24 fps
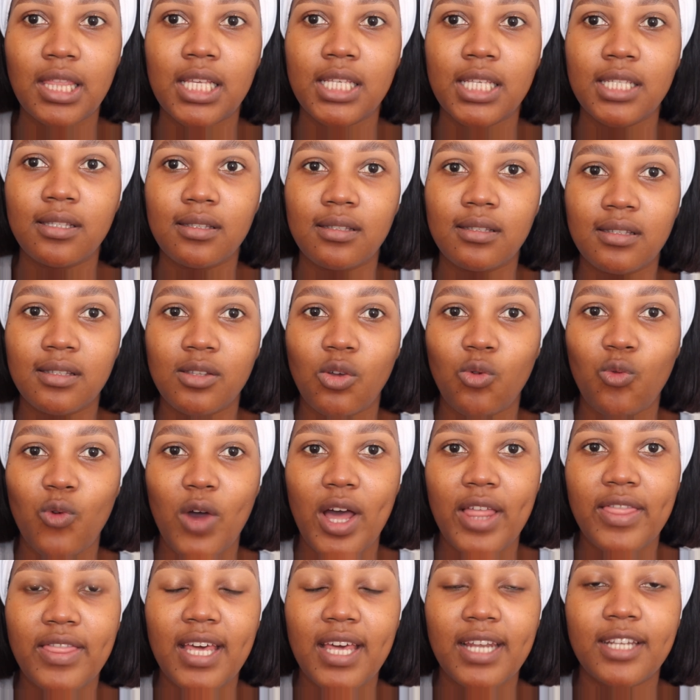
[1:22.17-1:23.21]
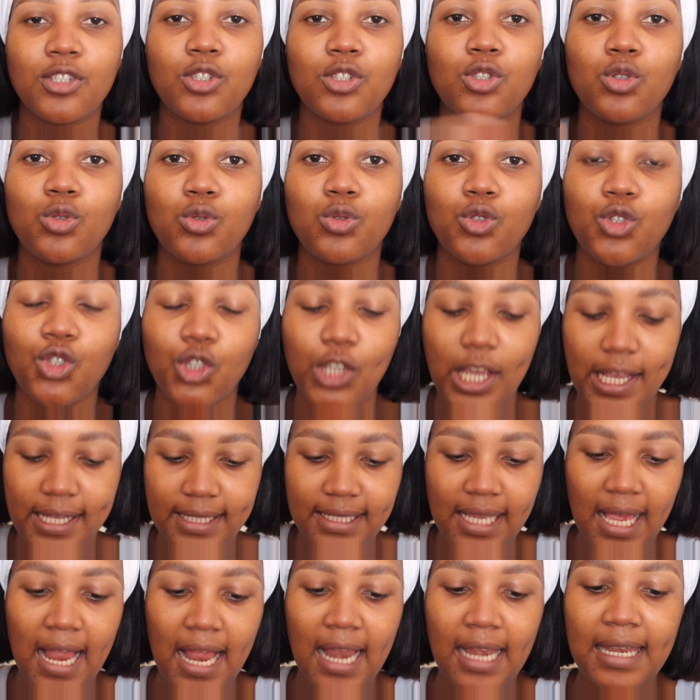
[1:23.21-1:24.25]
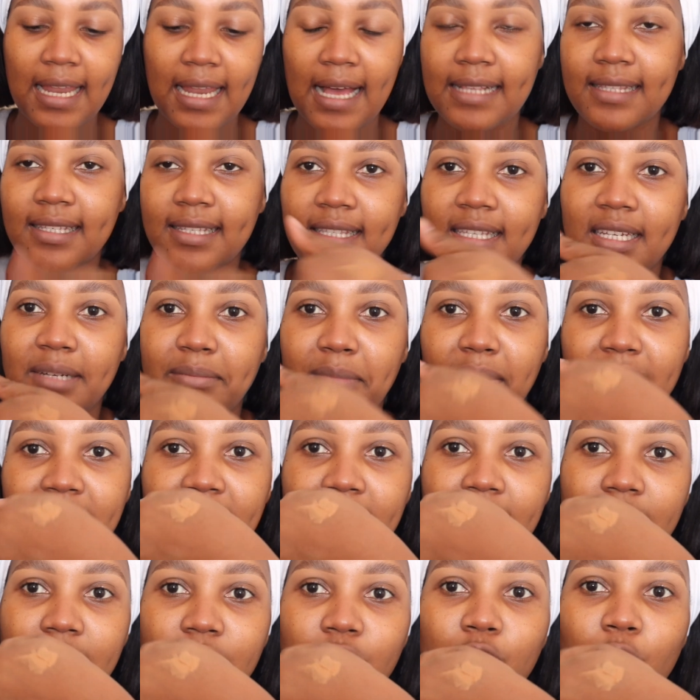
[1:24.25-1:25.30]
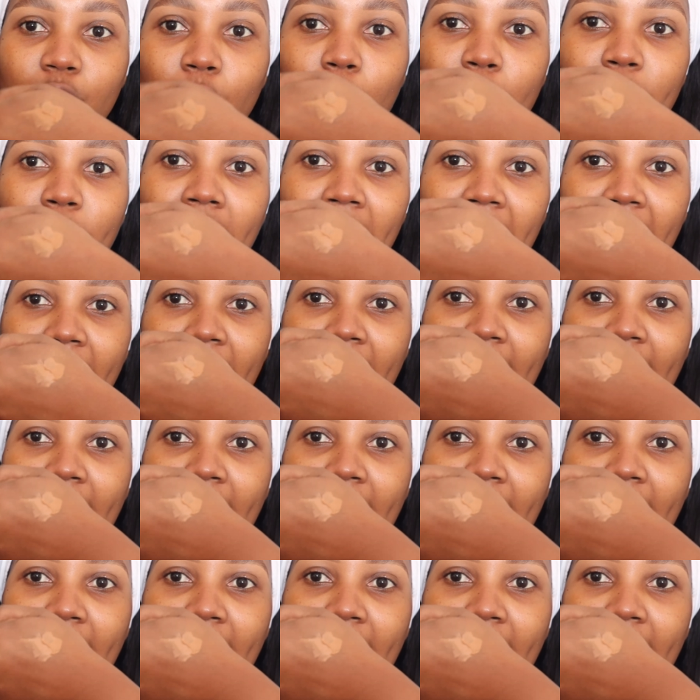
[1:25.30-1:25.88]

This is the one that is 2 shades lighter than my skin tone.